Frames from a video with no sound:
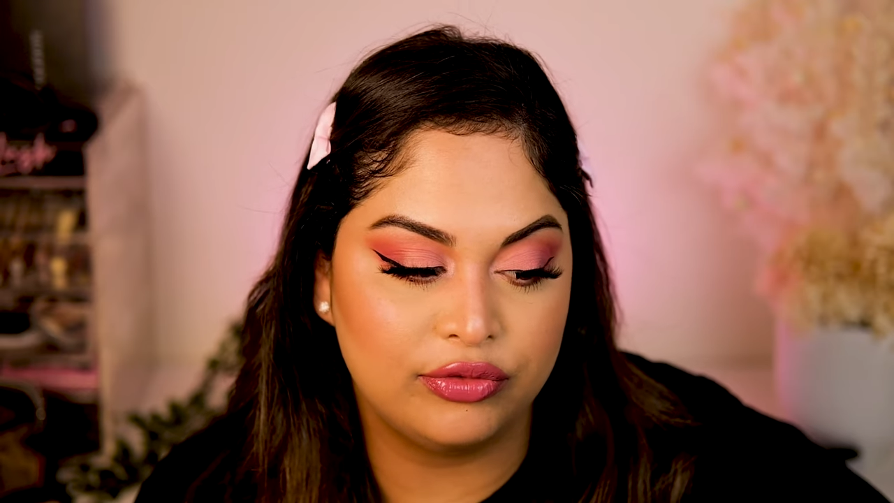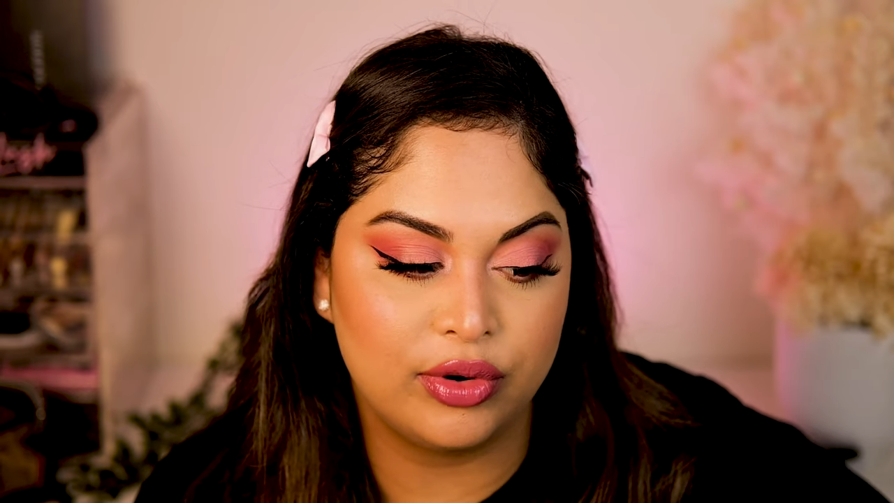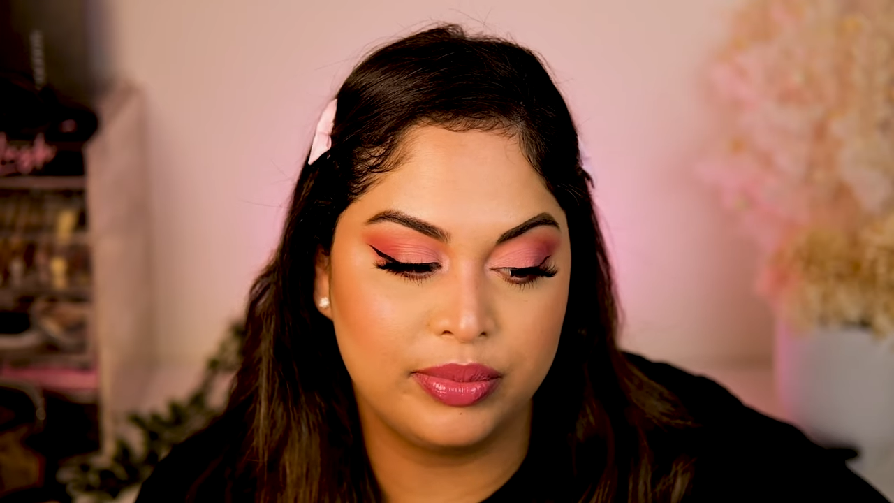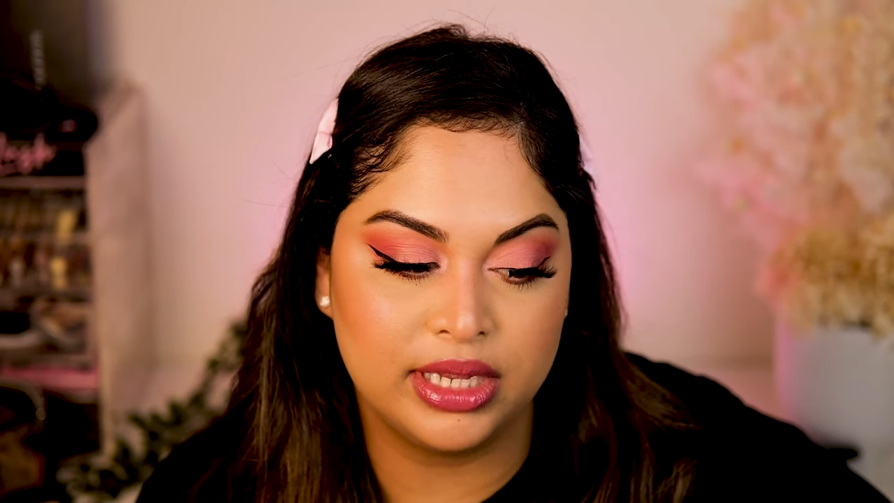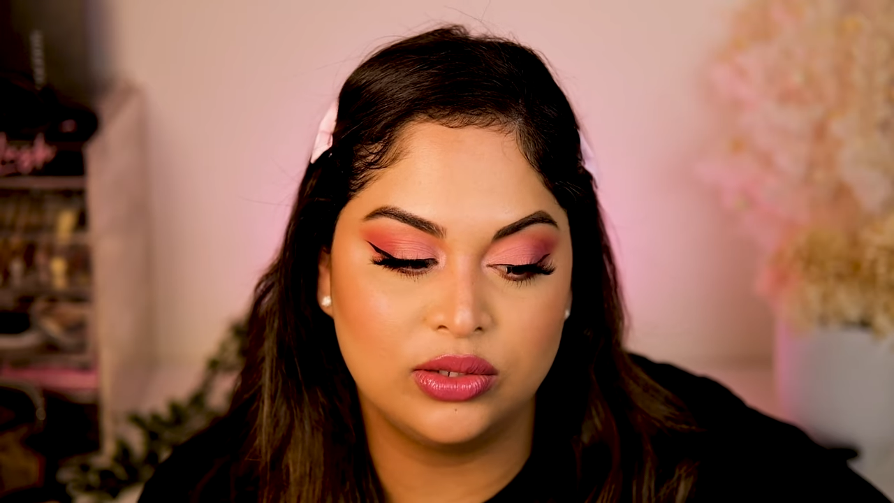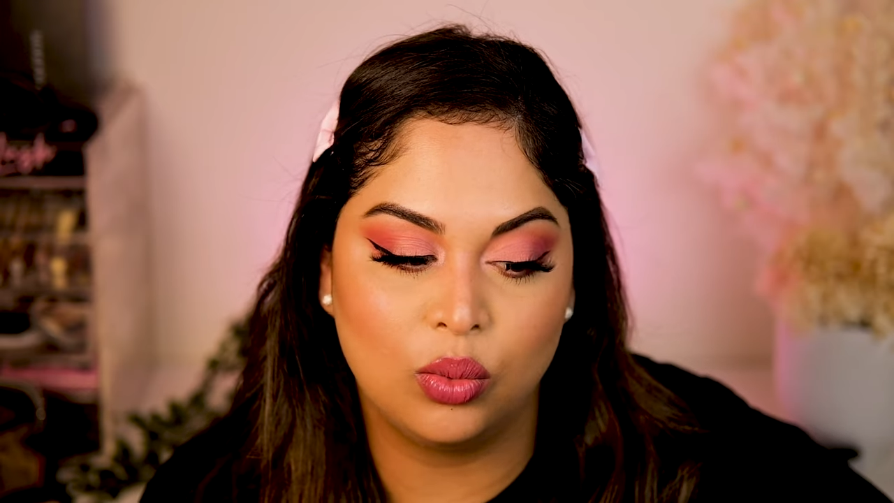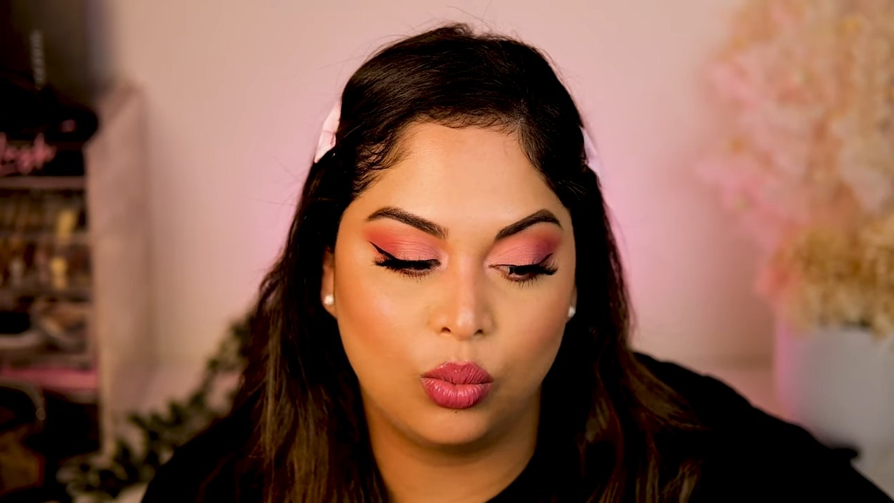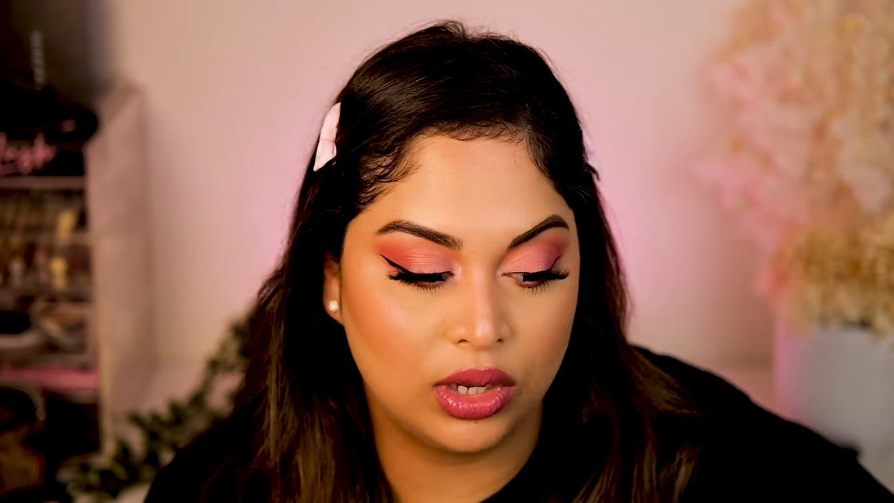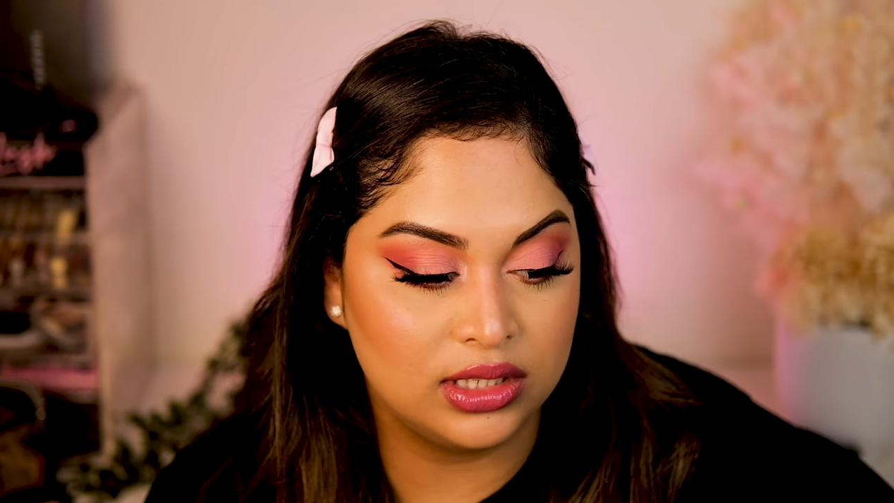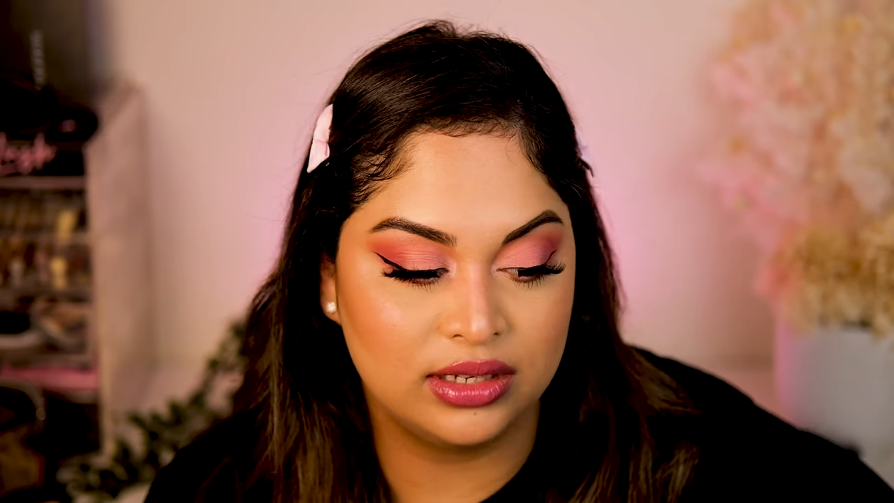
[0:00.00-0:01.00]
from this
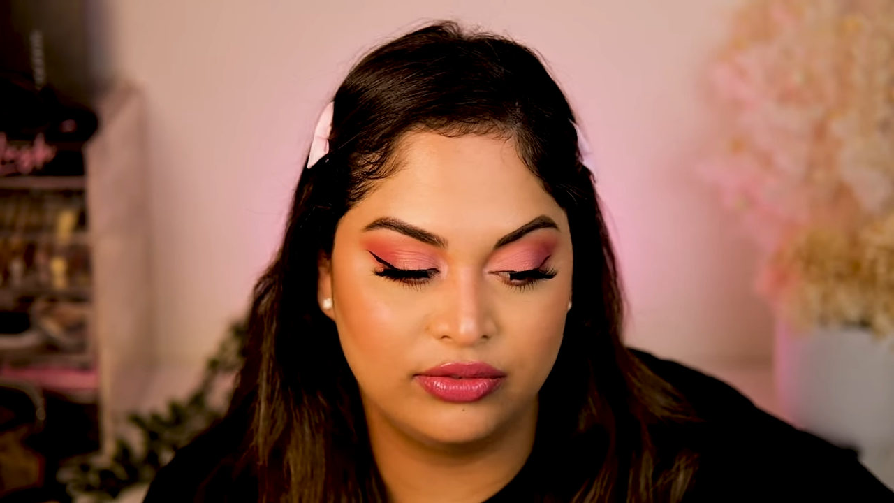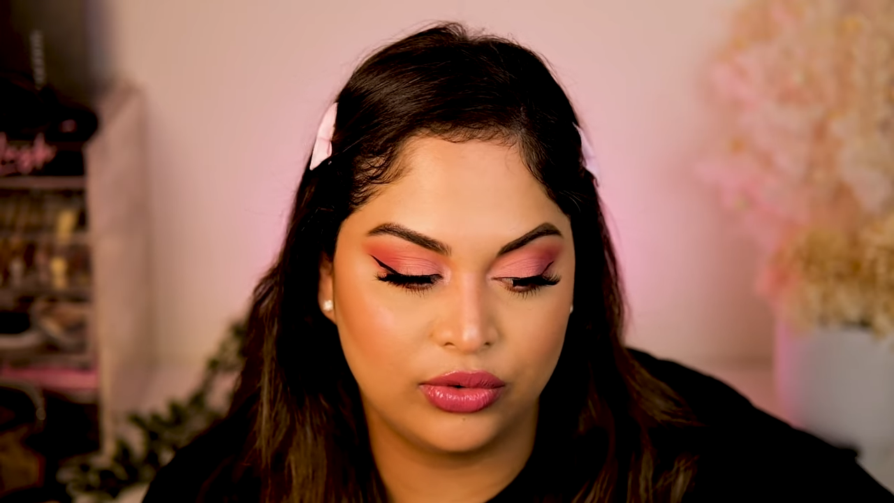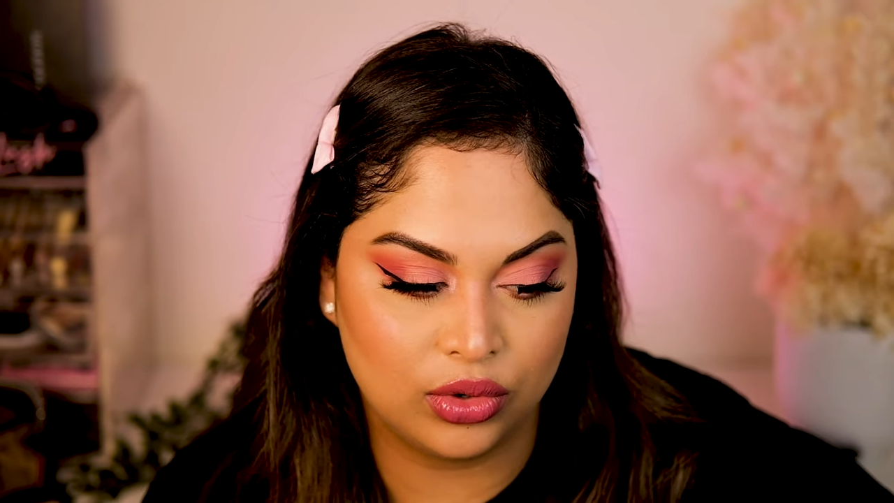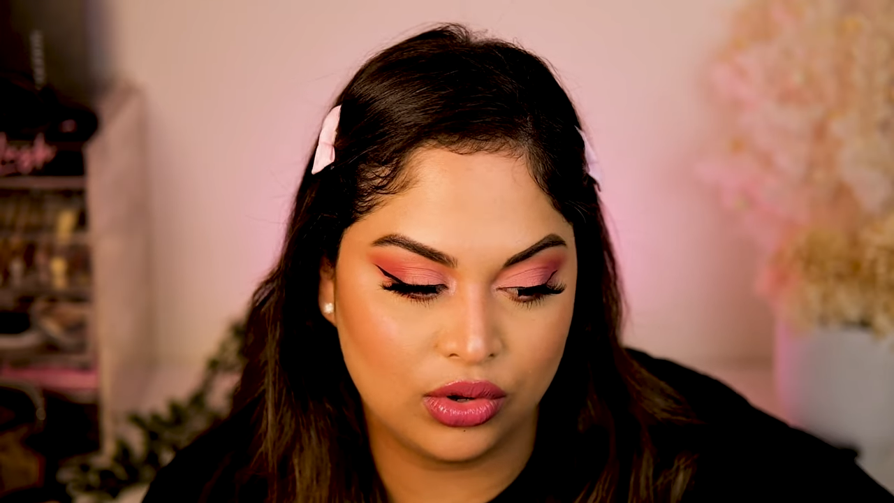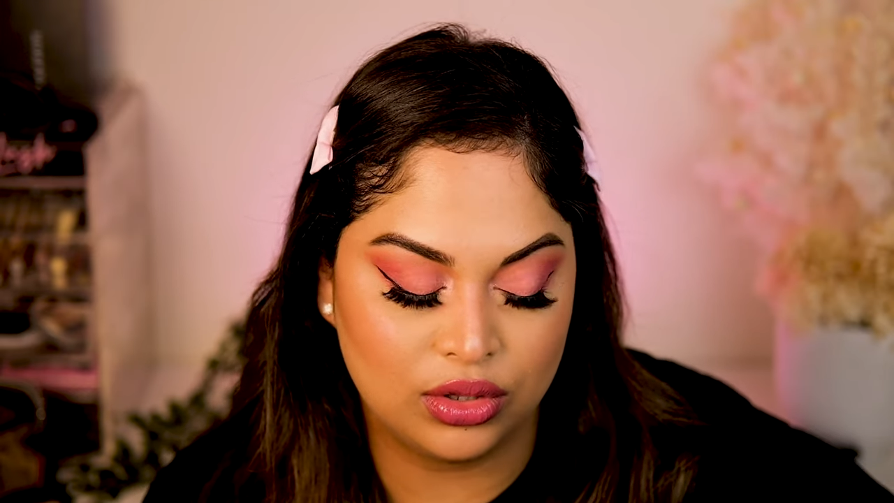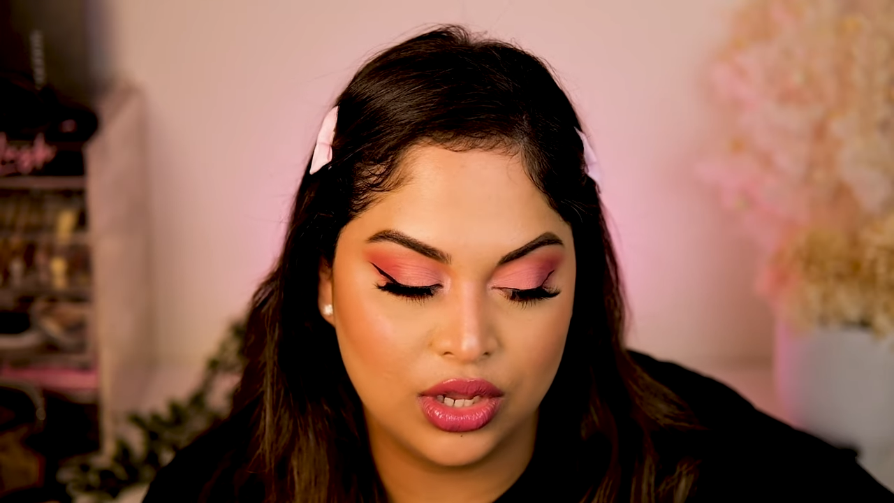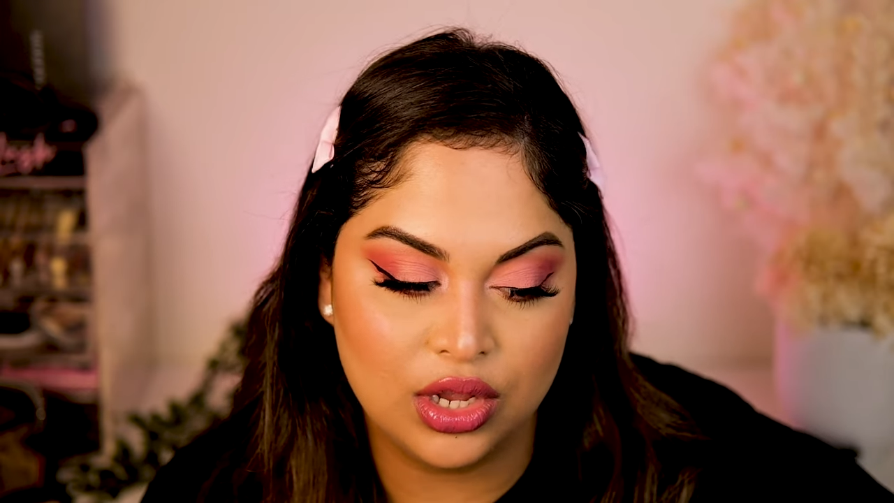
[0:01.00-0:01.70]
once and for all.